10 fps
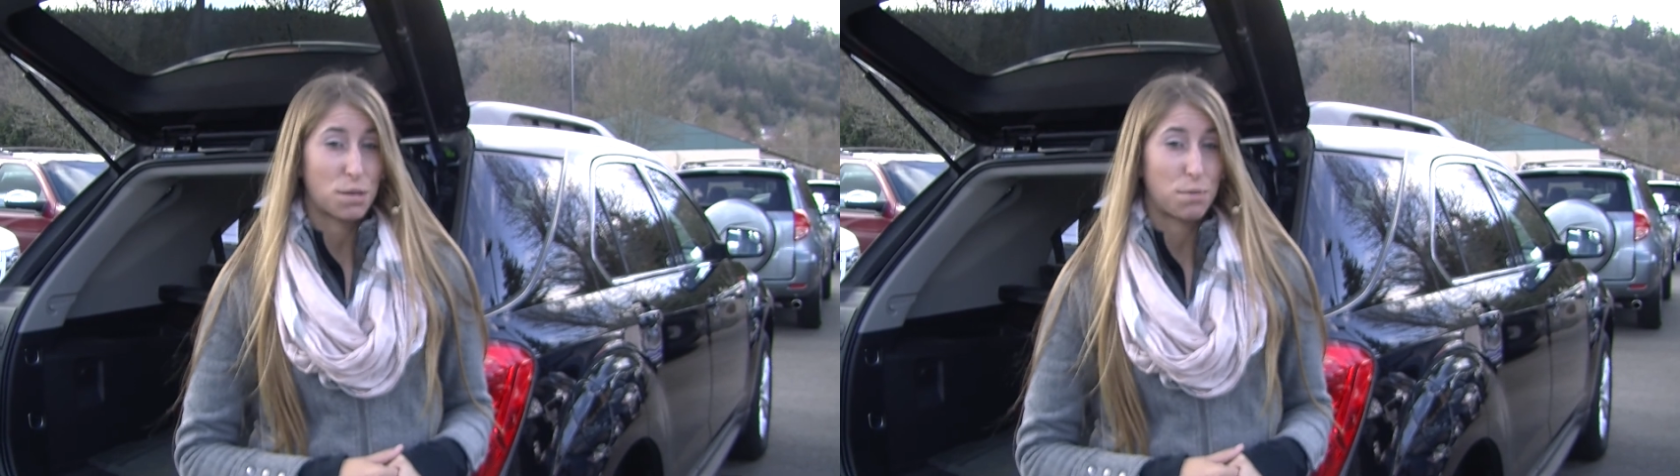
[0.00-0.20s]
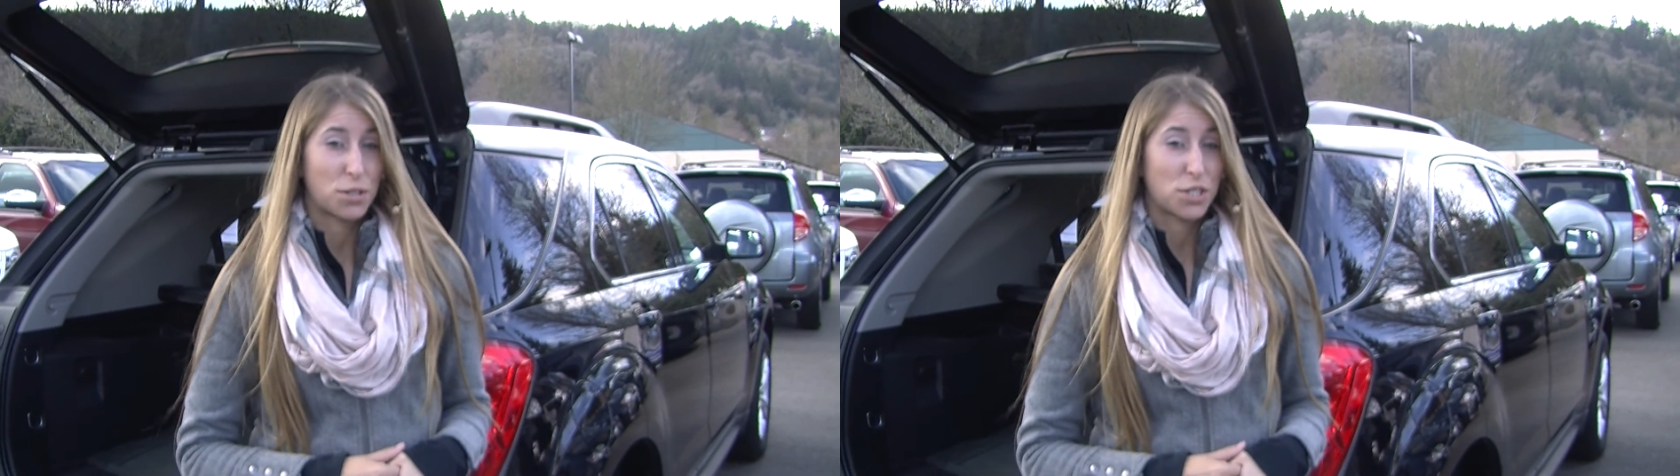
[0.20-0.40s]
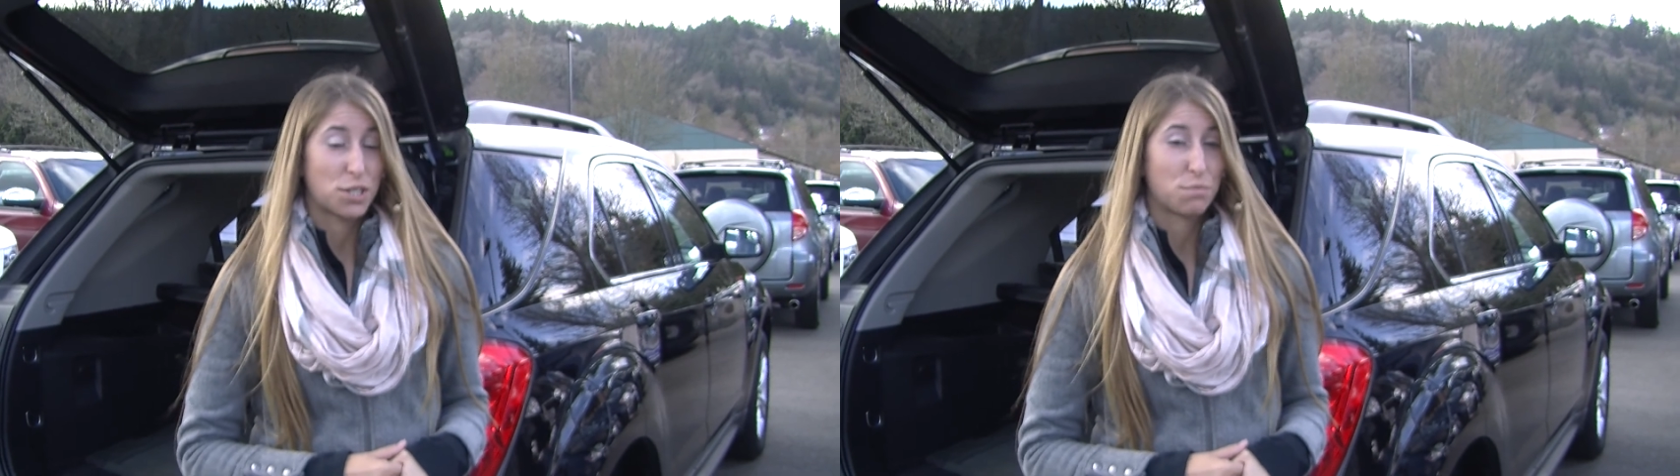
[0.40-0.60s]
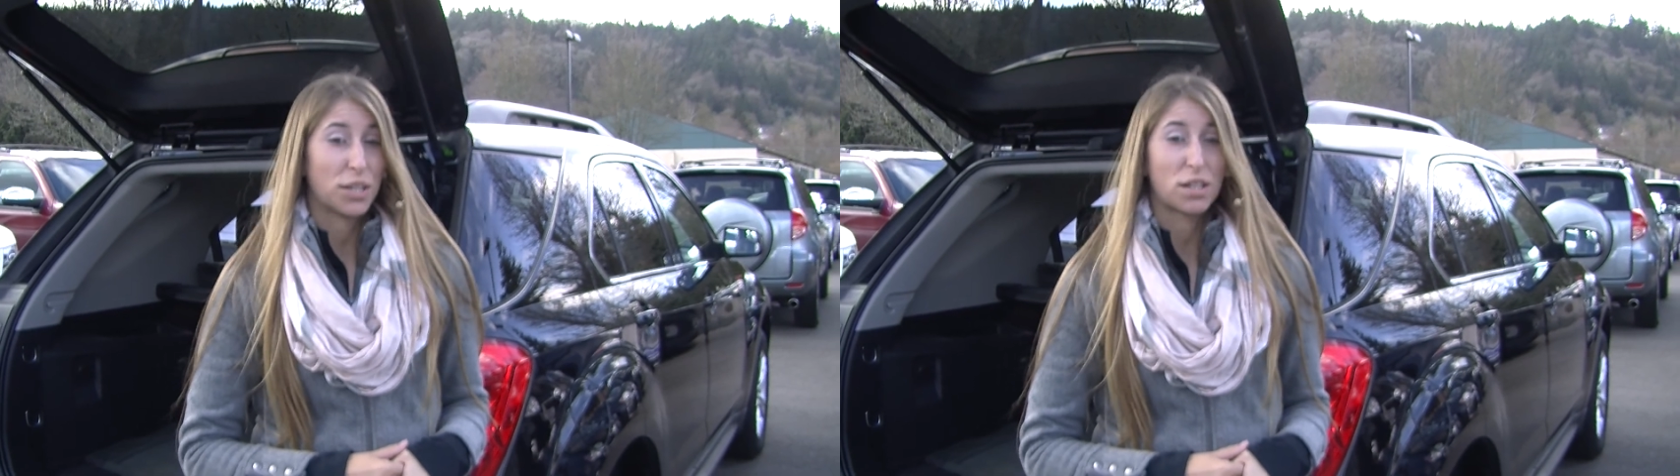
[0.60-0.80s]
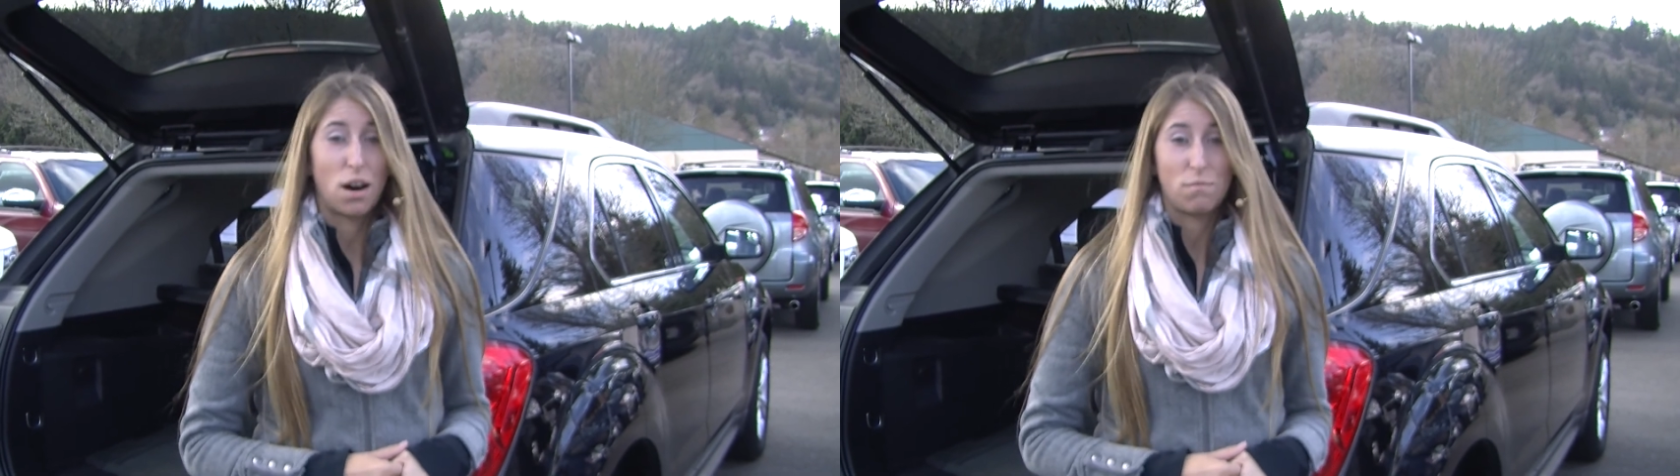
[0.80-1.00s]
you can purchase
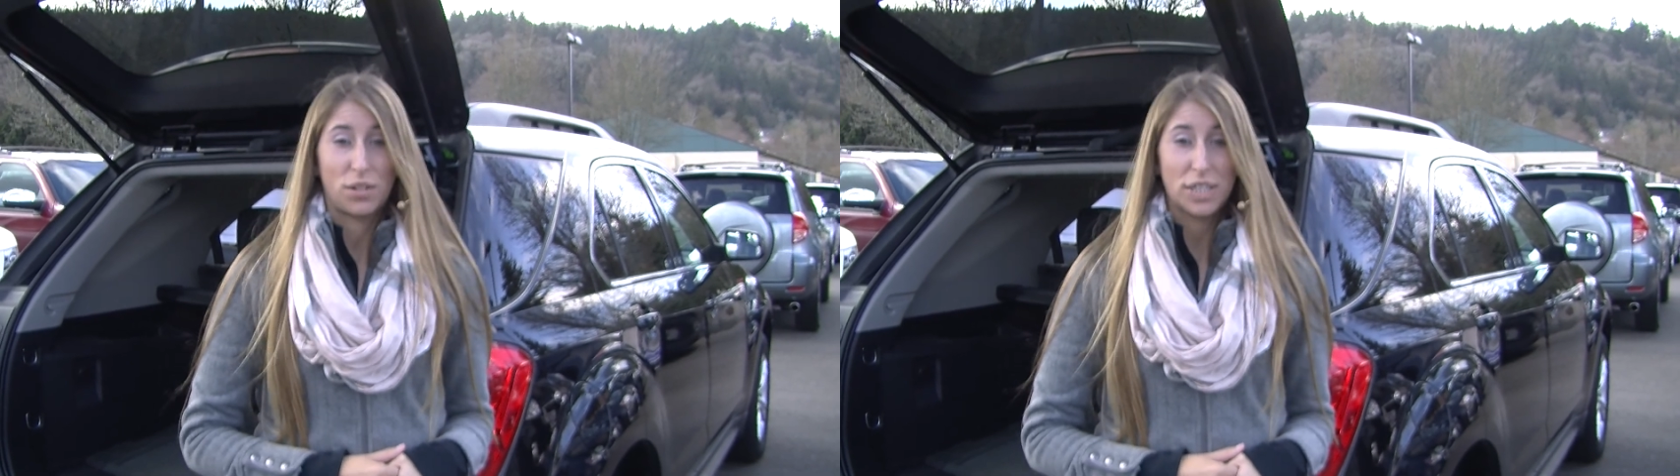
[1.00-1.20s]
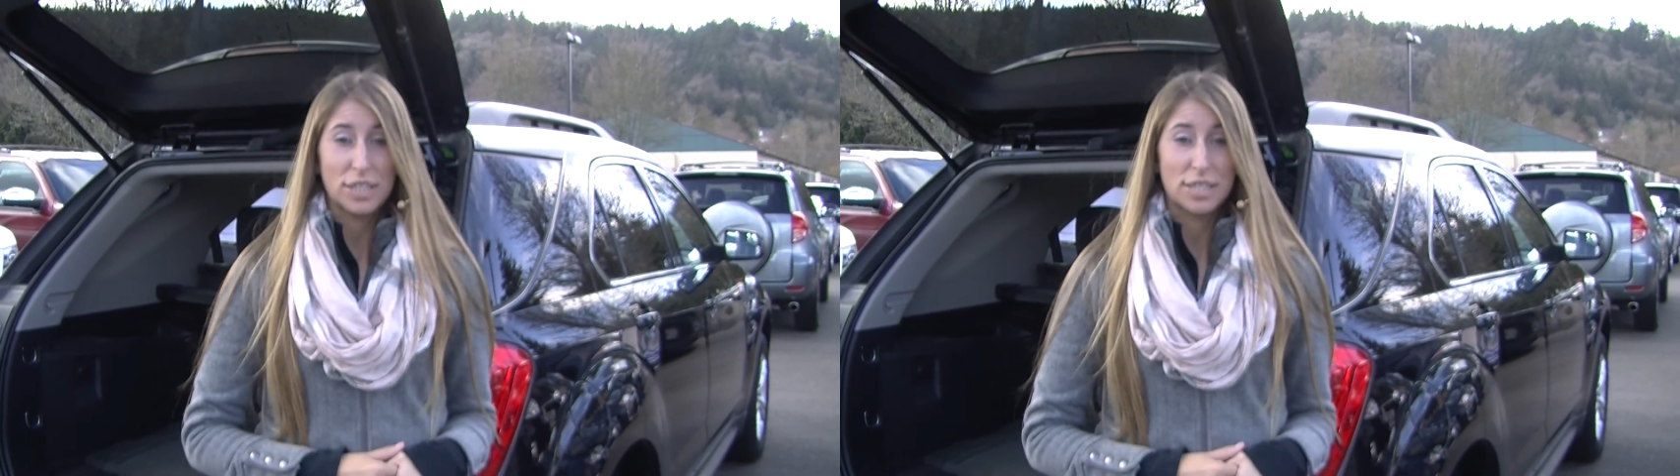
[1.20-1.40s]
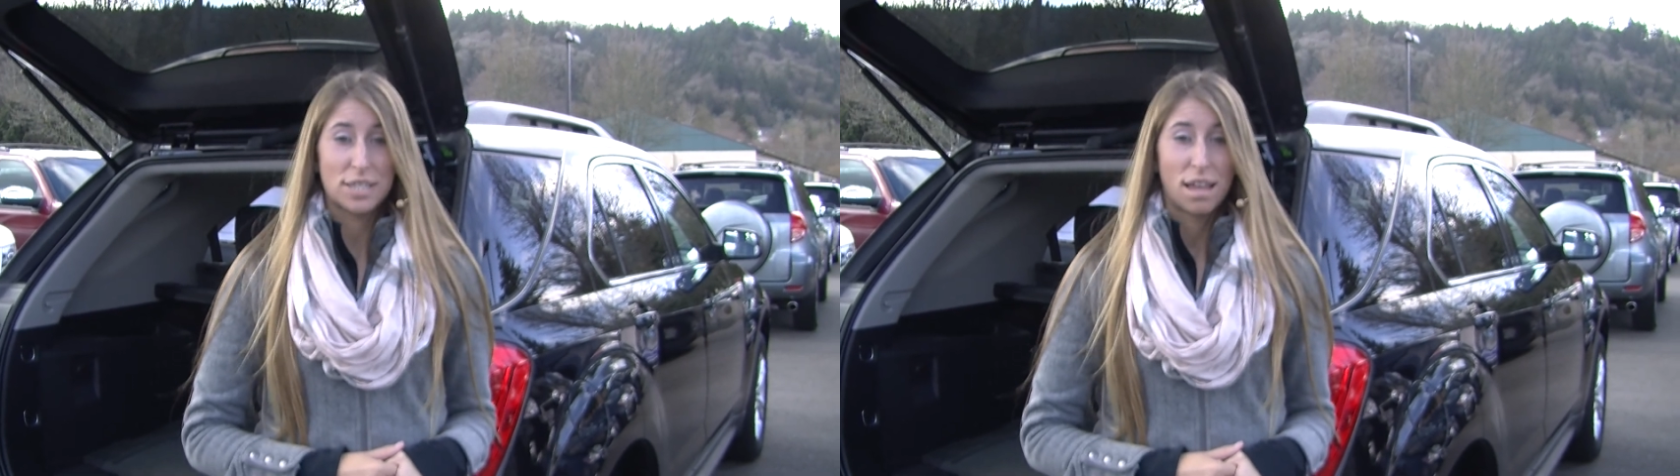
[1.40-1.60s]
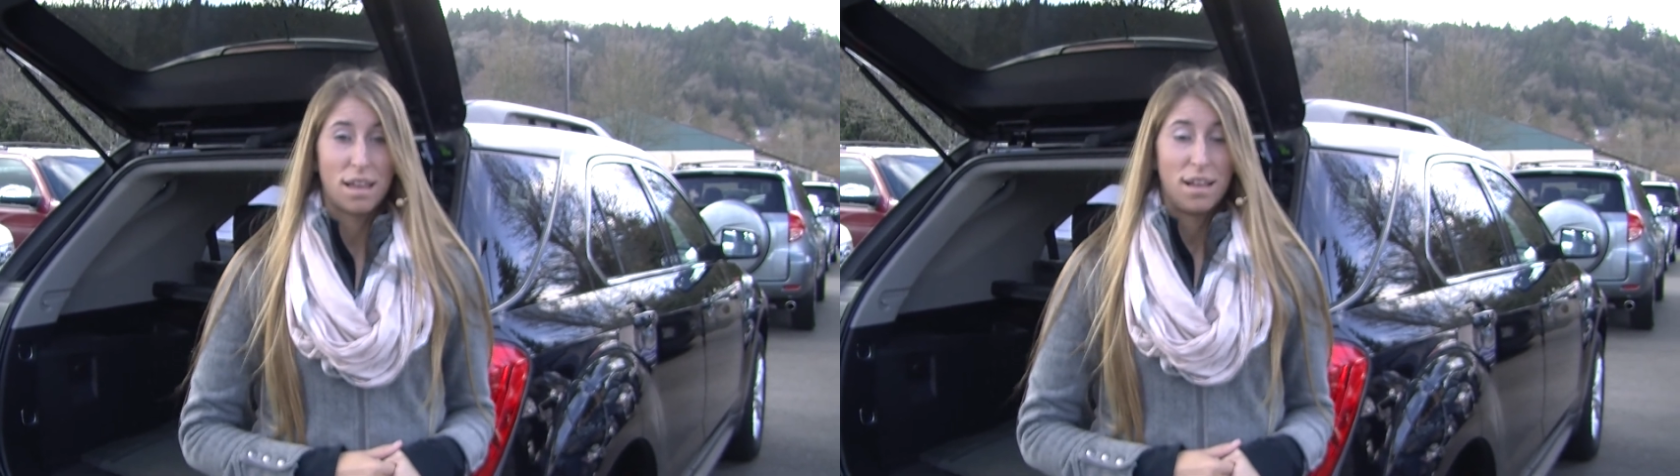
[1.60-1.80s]
with confidence.